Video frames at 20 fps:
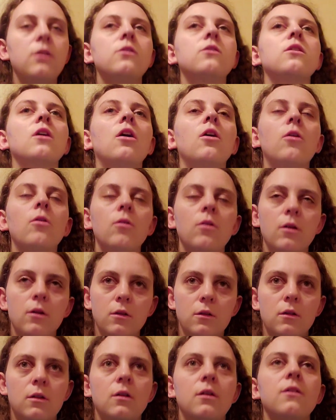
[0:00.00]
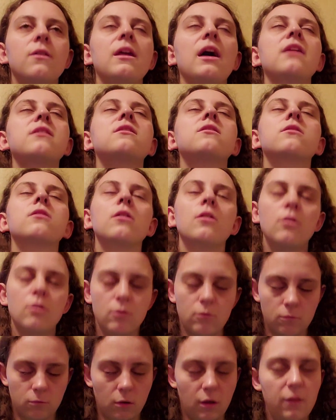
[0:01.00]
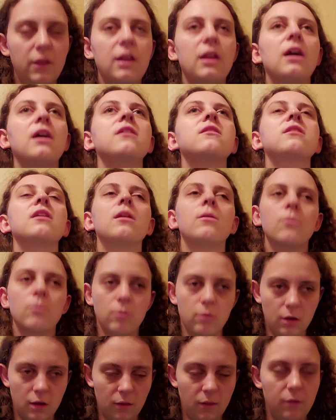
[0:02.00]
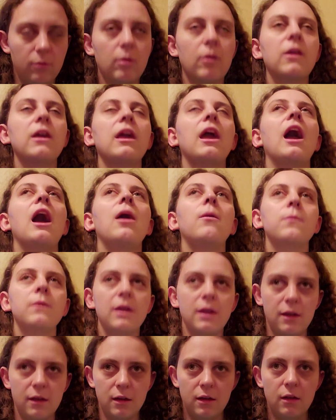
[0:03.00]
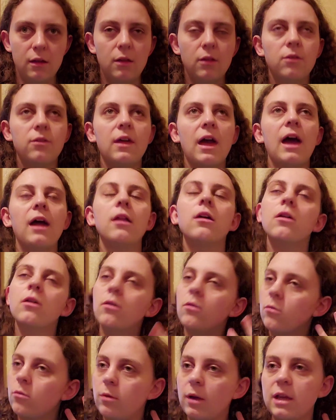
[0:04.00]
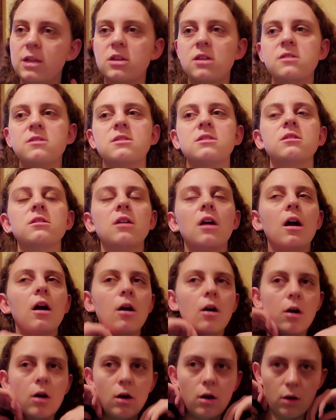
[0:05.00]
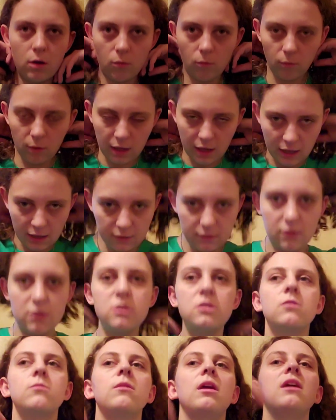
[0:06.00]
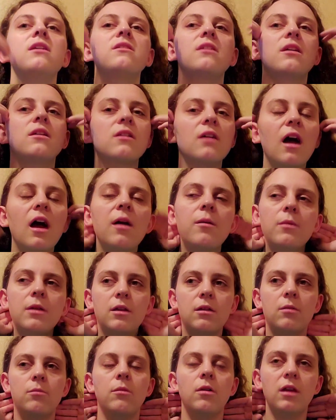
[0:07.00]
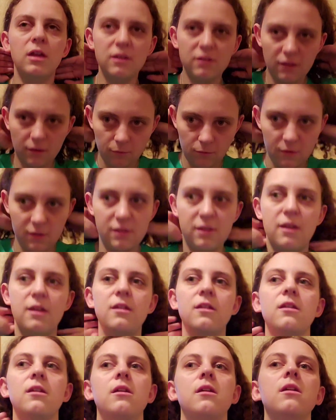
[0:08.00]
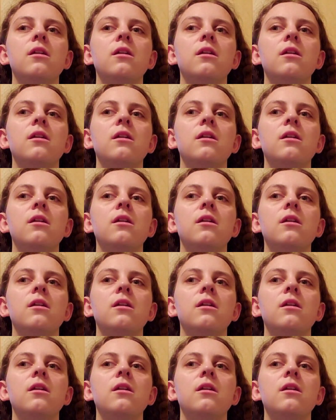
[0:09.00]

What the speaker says: So that's really nice, and I'm really, really happy that we had such an amazing time and an amazing visit.